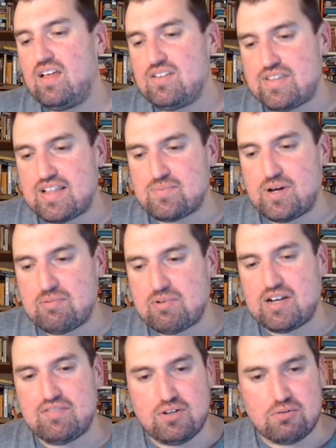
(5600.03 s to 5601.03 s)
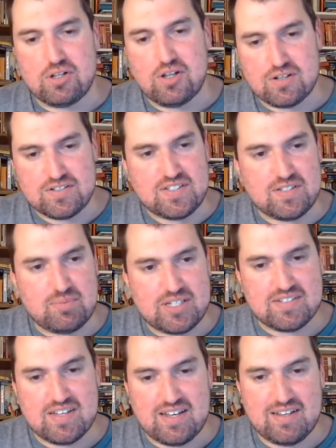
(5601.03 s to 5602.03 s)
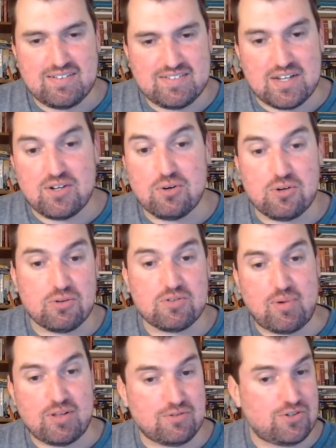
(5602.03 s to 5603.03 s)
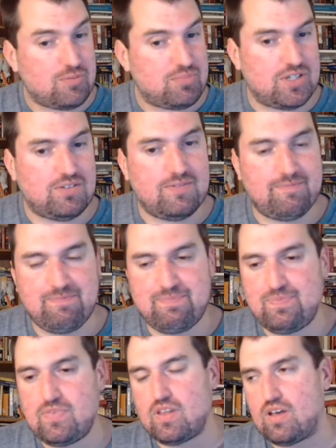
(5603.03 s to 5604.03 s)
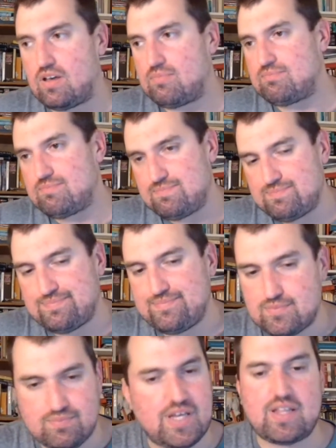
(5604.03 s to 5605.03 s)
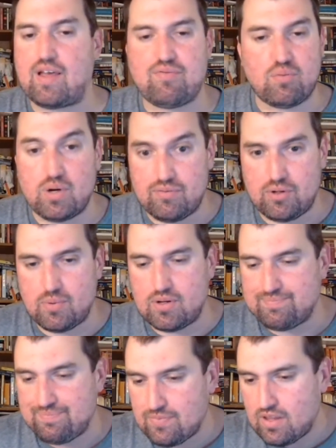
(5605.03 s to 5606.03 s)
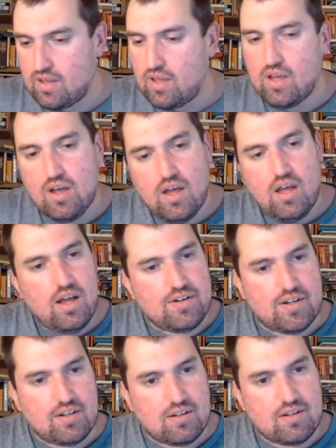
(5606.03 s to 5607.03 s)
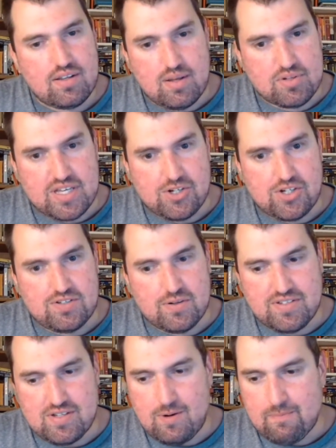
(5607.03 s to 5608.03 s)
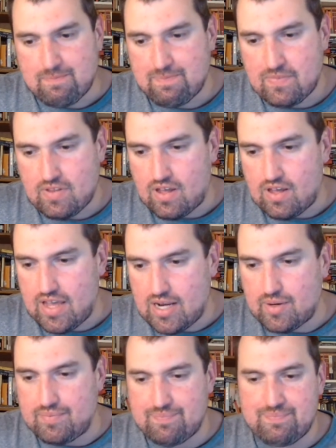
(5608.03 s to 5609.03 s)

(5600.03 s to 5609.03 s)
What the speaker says: So that's why I'm kind of floating along still, because I said no to a sponsorship deal. Take that for whatever you want. They were sketchy, so I said no. Anyway,